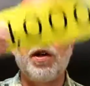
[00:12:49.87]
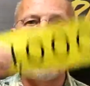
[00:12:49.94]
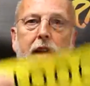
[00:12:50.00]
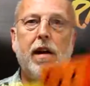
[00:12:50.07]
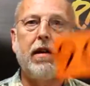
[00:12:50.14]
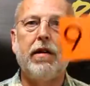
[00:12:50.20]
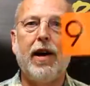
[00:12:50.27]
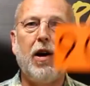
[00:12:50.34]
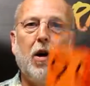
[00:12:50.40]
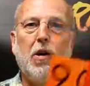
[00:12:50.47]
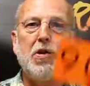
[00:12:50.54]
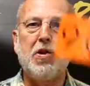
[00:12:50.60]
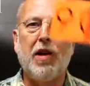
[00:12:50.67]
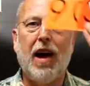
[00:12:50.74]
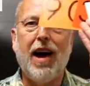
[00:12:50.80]
Here they all
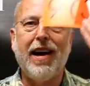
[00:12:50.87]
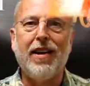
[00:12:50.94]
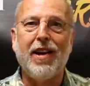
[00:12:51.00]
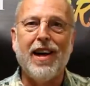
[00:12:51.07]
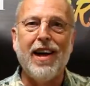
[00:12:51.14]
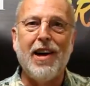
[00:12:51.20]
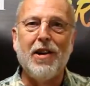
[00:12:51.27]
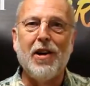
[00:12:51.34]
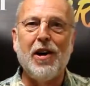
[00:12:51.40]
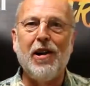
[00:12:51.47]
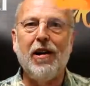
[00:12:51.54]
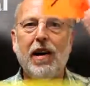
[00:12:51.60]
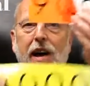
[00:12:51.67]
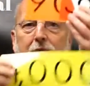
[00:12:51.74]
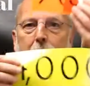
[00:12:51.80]
slide
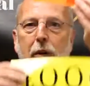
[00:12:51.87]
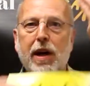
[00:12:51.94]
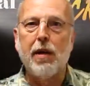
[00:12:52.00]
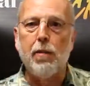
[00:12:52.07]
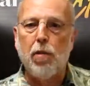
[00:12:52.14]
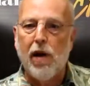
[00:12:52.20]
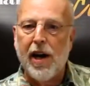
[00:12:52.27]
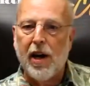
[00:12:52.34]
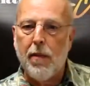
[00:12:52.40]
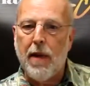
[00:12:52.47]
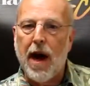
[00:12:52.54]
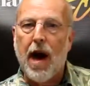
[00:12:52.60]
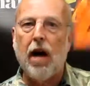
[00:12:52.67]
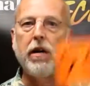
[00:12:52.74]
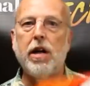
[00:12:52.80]
together, and then we can break them
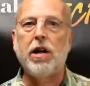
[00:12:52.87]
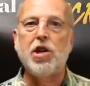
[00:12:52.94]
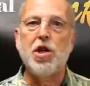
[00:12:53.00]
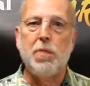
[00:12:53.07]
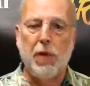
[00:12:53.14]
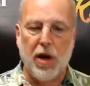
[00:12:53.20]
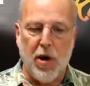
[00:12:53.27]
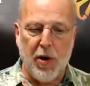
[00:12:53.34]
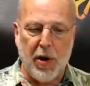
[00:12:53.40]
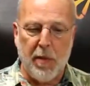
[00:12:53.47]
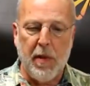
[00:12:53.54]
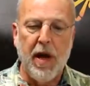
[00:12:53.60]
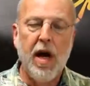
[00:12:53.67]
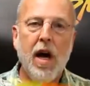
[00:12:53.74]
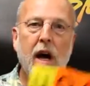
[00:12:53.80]
out and explode them